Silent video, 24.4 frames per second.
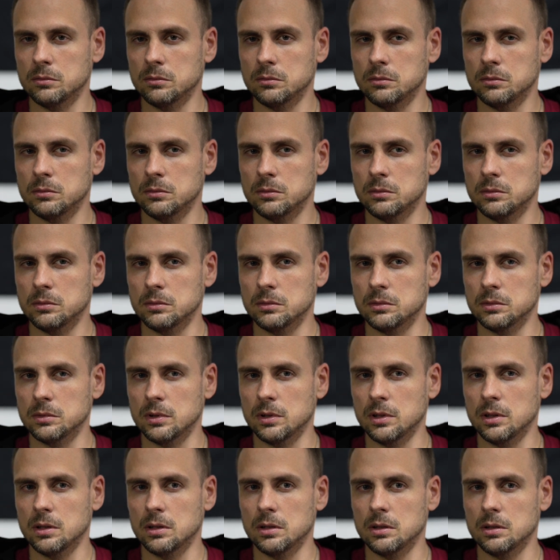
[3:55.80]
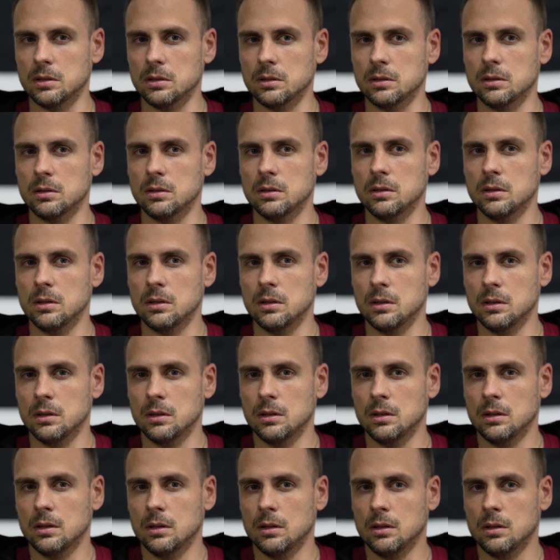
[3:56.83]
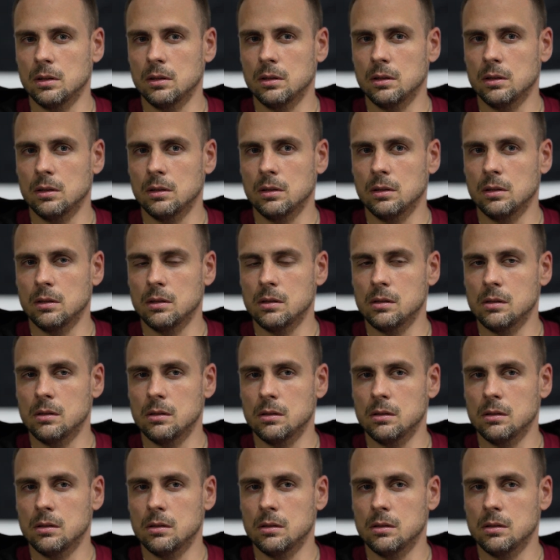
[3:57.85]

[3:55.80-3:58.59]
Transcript: (silence)